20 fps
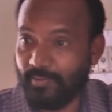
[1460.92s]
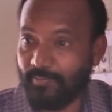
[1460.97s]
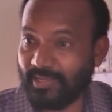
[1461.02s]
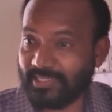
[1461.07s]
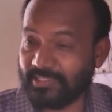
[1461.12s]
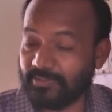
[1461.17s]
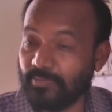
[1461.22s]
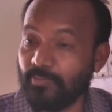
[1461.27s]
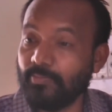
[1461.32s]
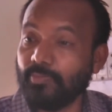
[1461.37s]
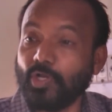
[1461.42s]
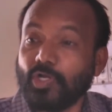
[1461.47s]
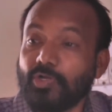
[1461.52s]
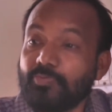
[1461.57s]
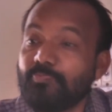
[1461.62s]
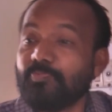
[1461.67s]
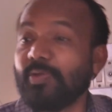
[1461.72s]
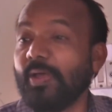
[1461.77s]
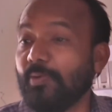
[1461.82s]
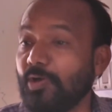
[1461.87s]
pass, not
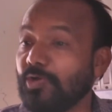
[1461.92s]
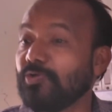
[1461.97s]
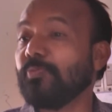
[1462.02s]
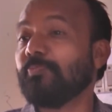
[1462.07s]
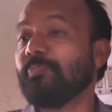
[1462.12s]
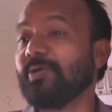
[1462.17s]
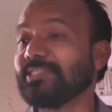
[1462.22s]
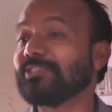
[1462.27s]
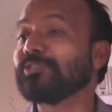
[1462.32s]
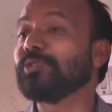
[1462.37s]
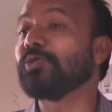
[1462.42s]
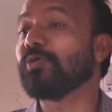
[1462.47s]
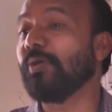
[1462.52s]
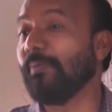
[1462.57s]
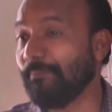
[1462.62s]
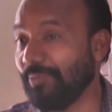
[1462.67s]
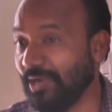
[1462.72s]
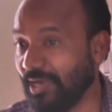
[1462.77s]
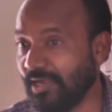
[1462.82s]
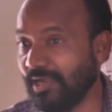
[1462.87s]
able to pass through
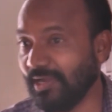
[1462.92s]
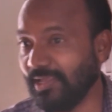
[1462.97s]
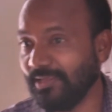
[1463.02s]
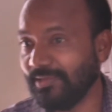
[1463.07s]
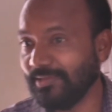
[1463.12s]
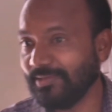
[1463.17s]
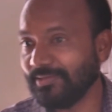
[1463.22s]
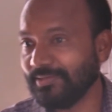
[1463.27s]
completely